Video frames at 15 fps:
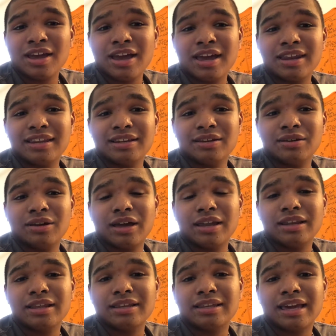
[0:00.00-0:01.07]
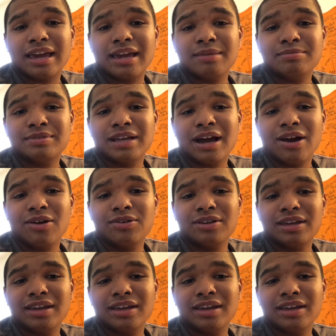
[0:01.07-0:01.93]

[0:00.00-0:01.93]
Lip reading: and it came down